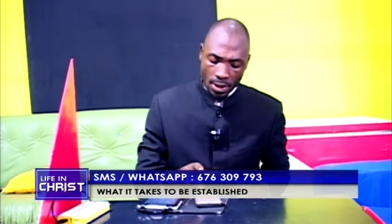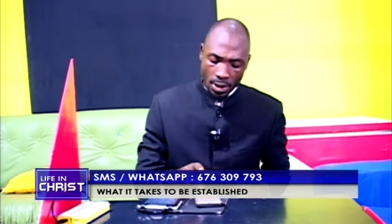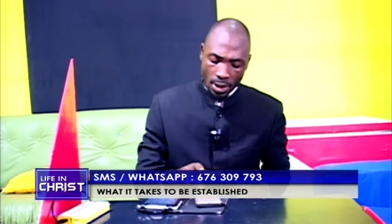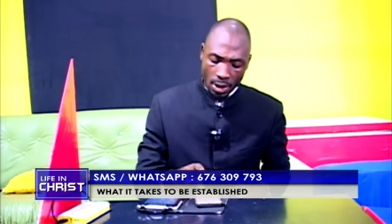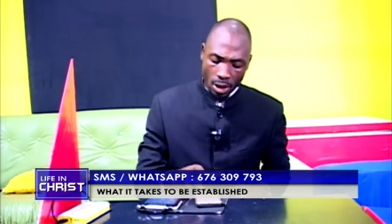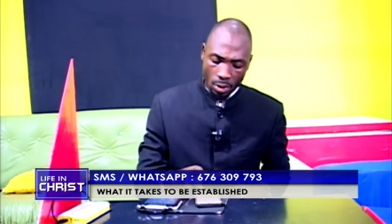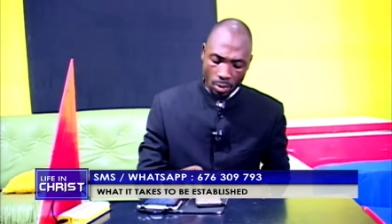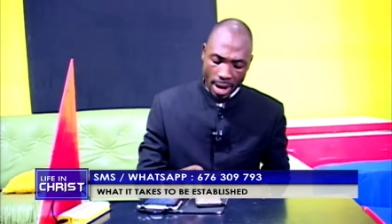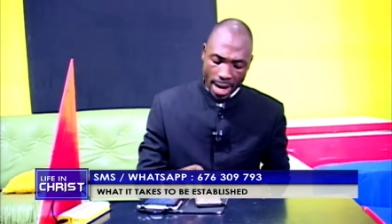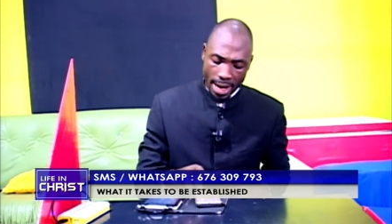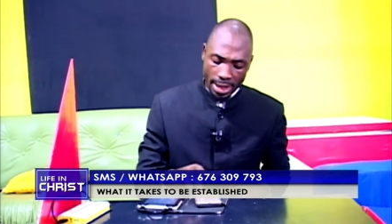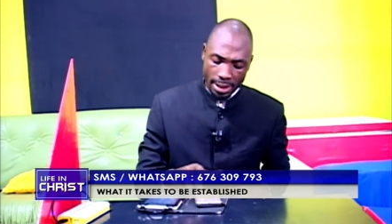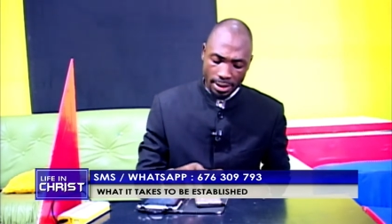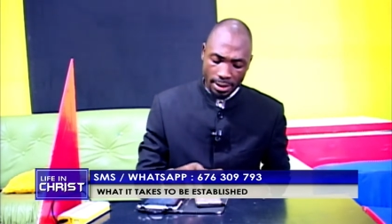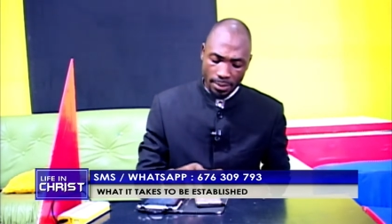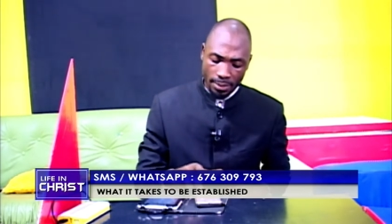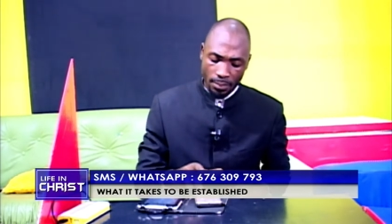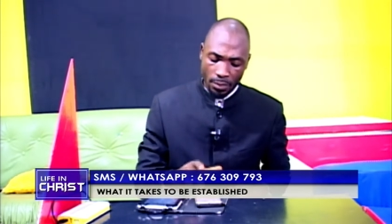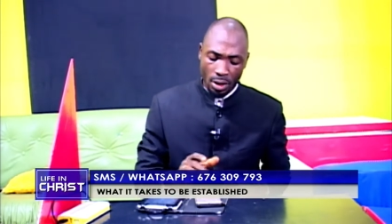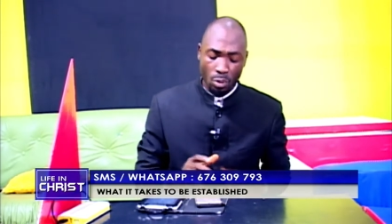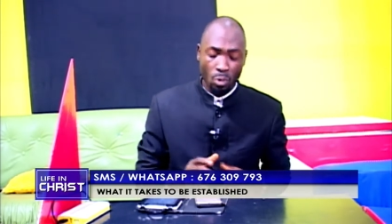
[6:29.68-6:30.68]
All right.
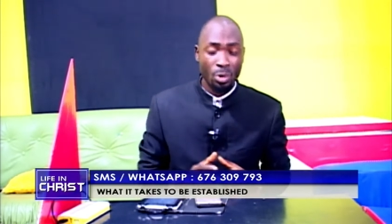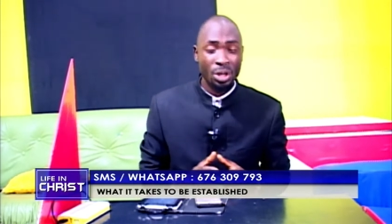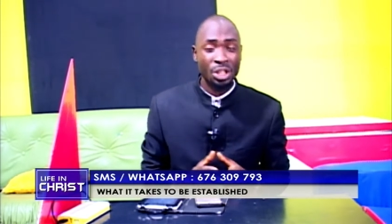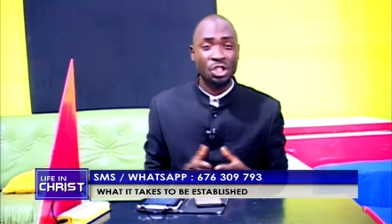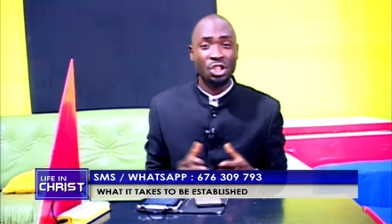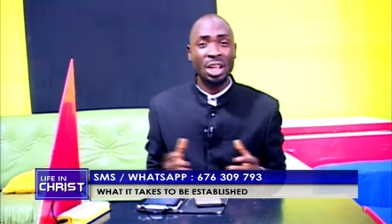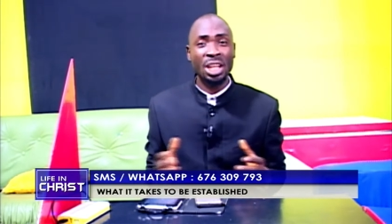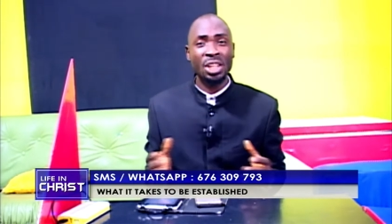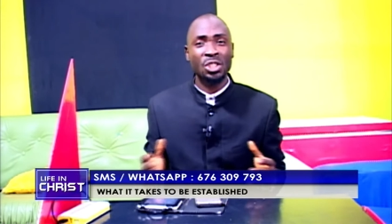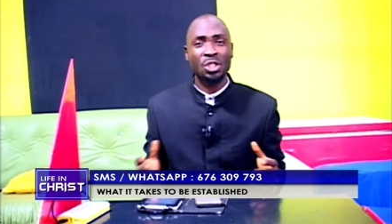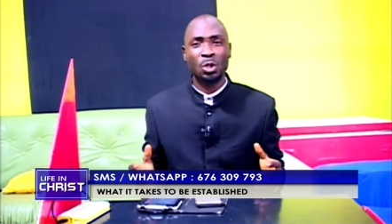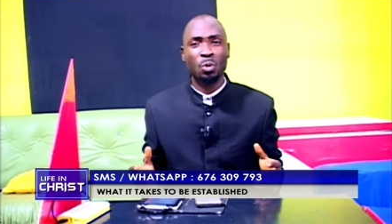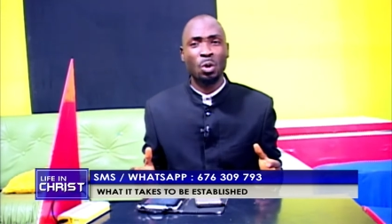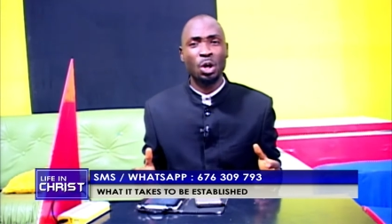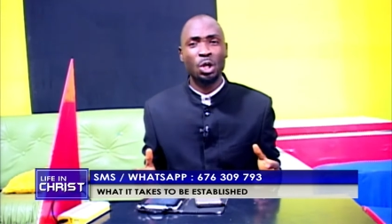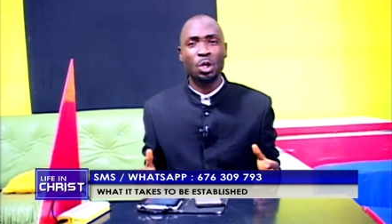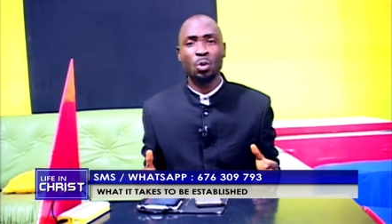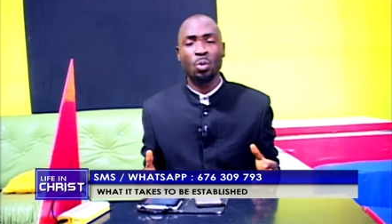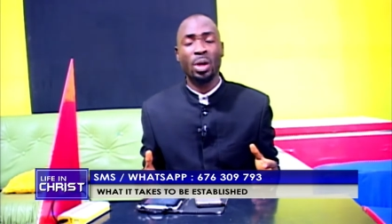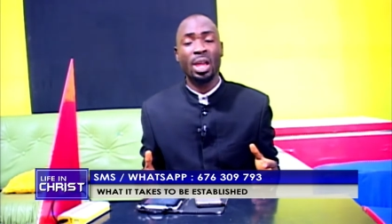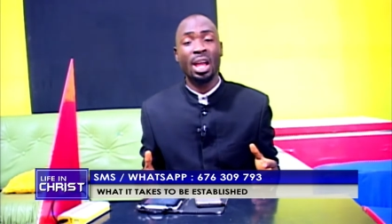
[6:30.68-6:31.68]
With Jesus,
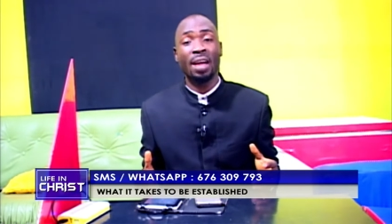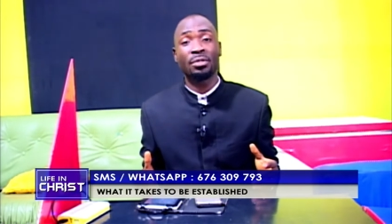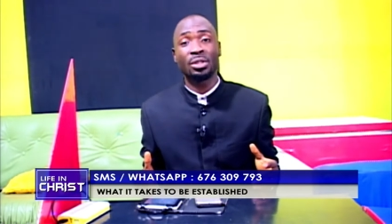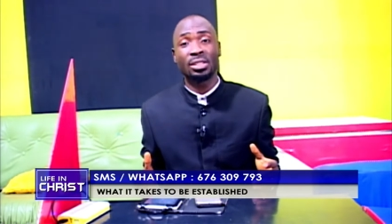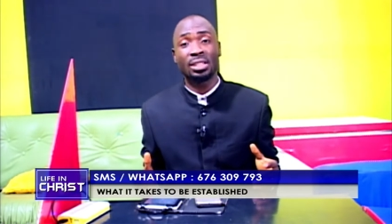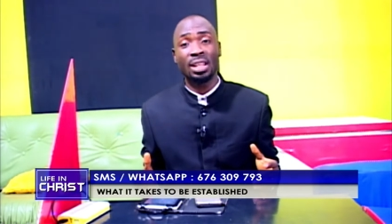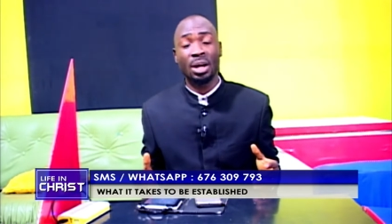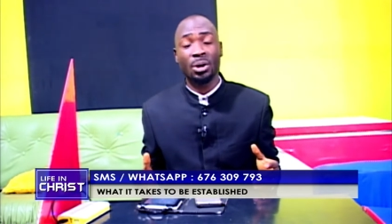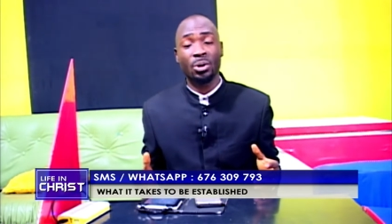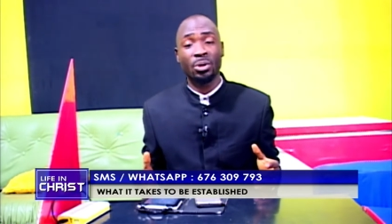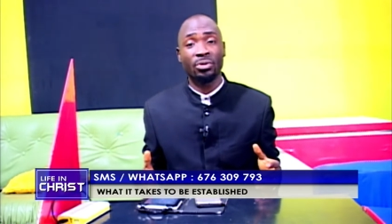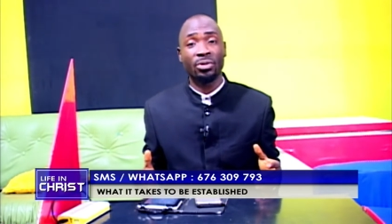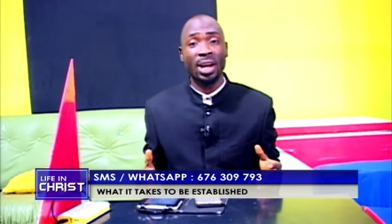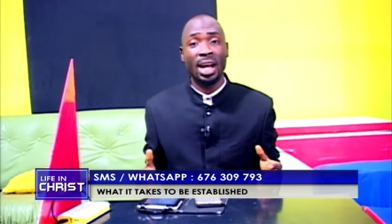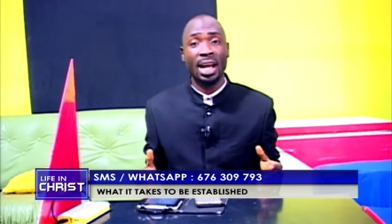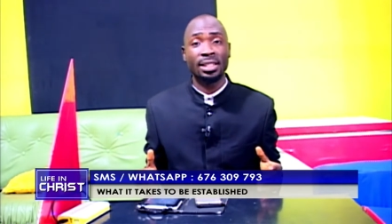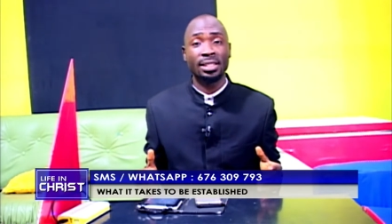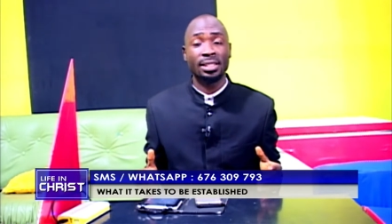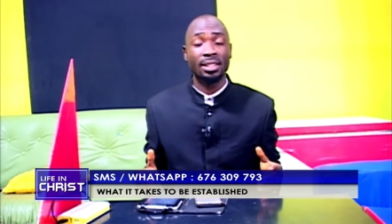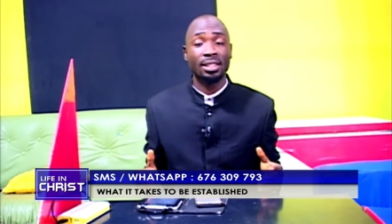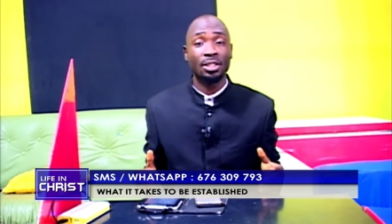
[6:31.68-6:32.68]
what do we have to
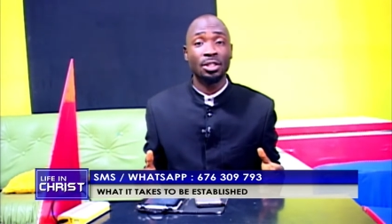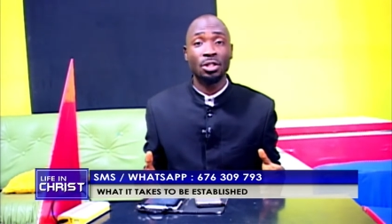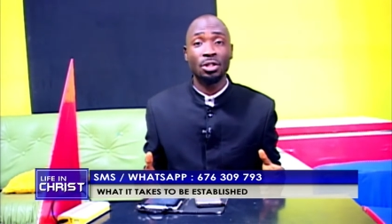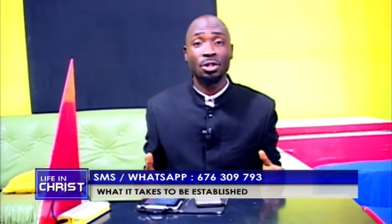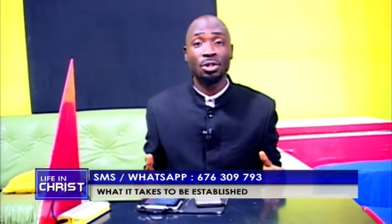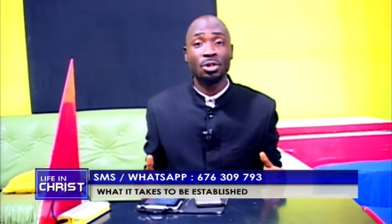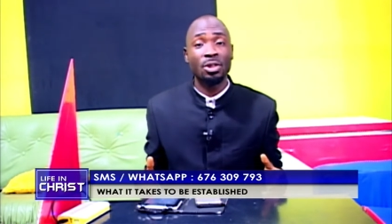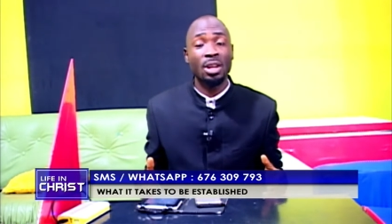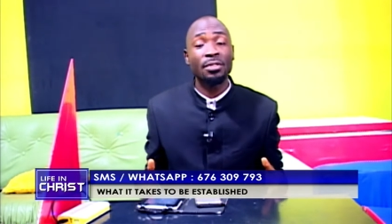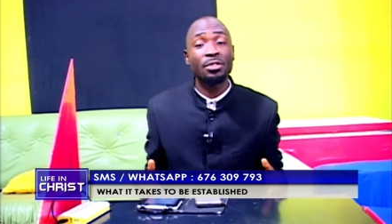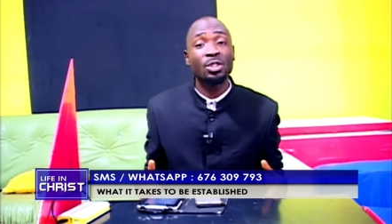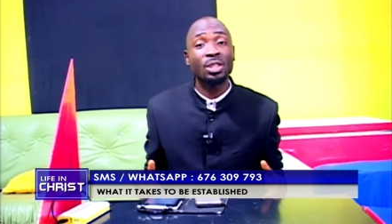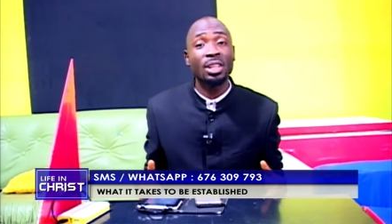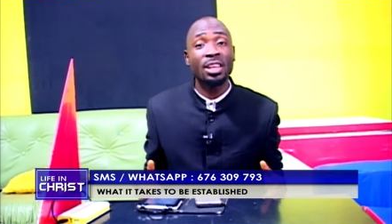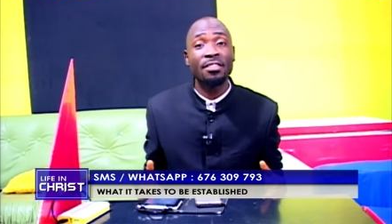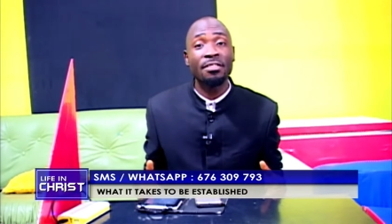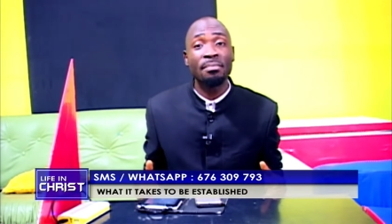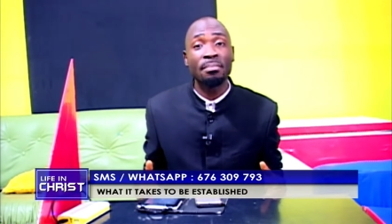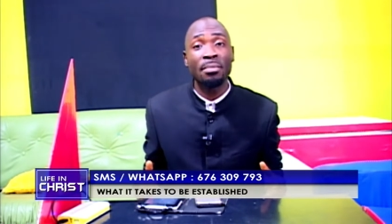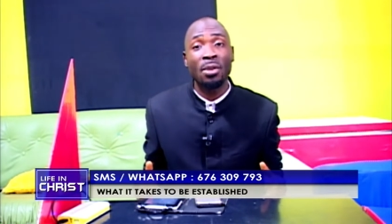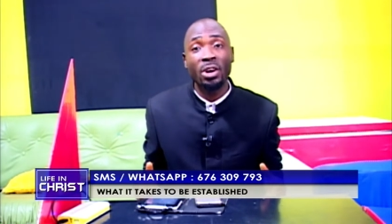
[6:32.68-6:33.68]
sacrifice? You don't have to
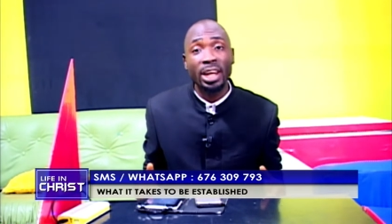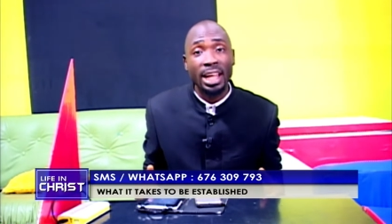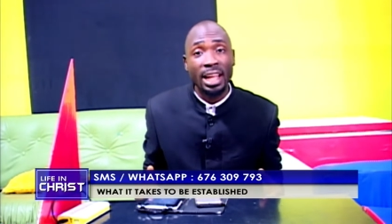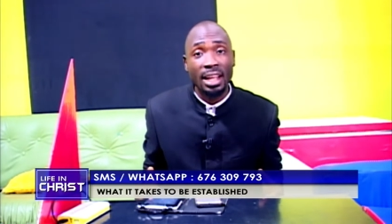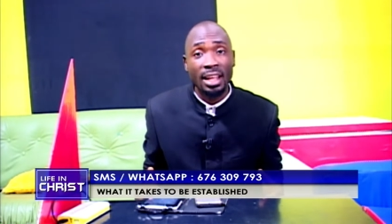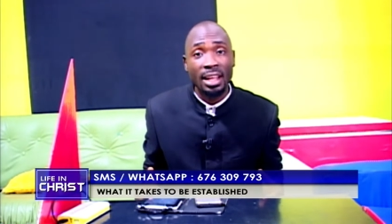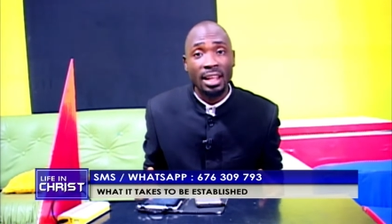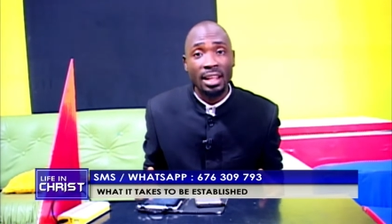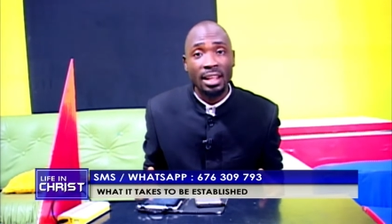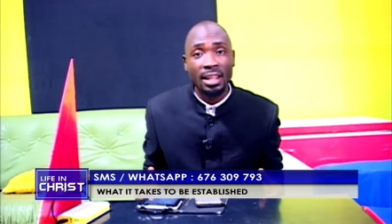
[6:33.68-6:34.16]
give money.